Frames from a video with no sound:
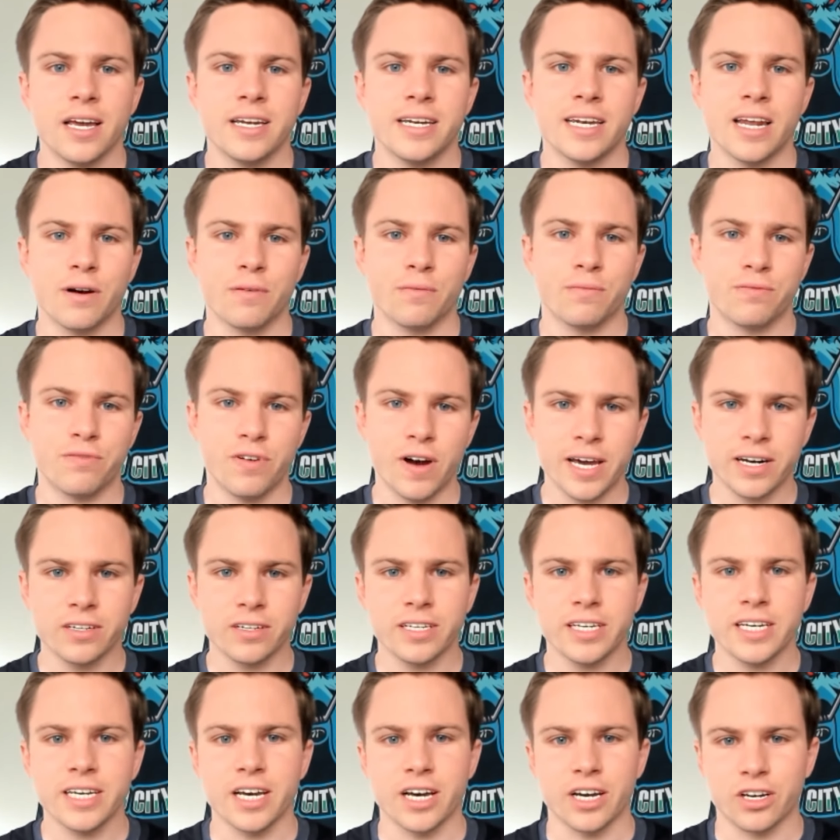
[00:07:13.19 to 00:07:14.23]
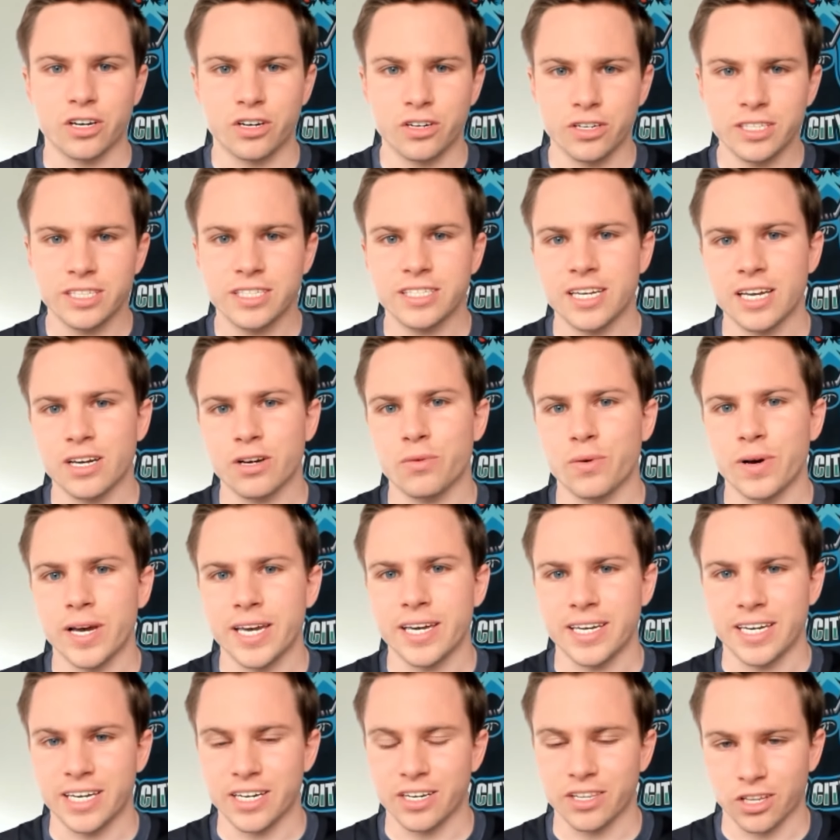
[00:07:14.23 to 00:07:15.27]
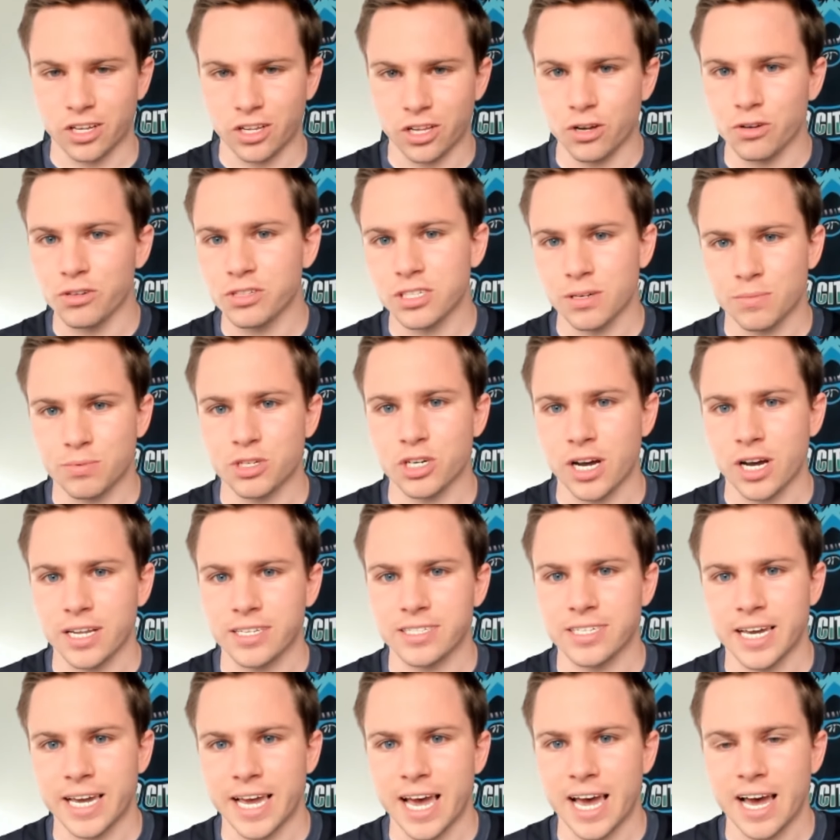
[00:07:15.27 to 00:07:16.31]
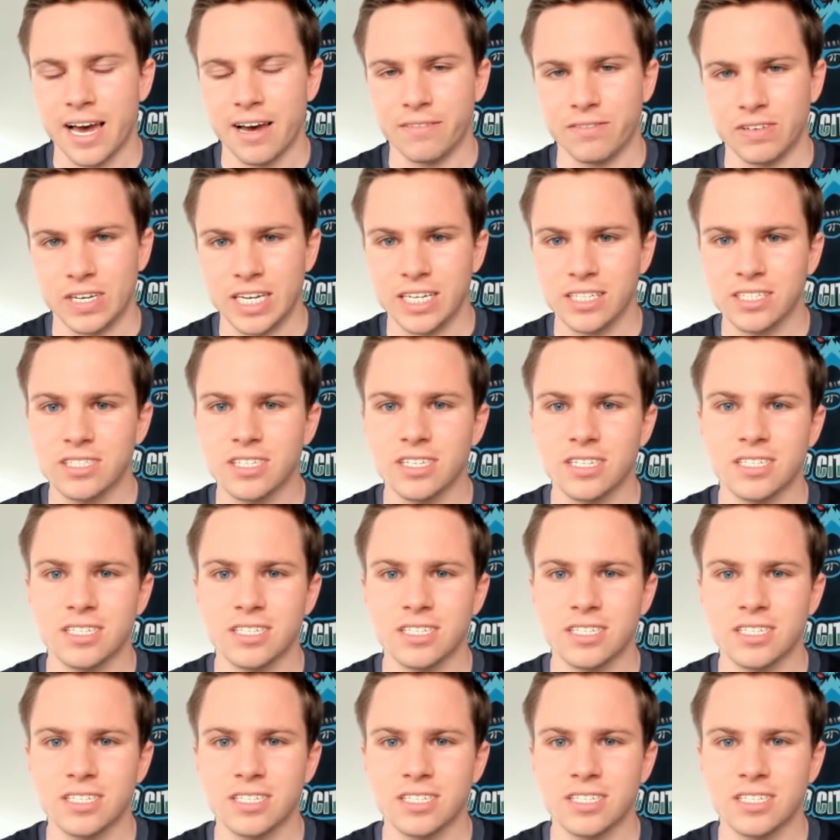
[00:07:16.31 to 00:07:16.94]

Now, finally, a good segue into the close-up shots I have is the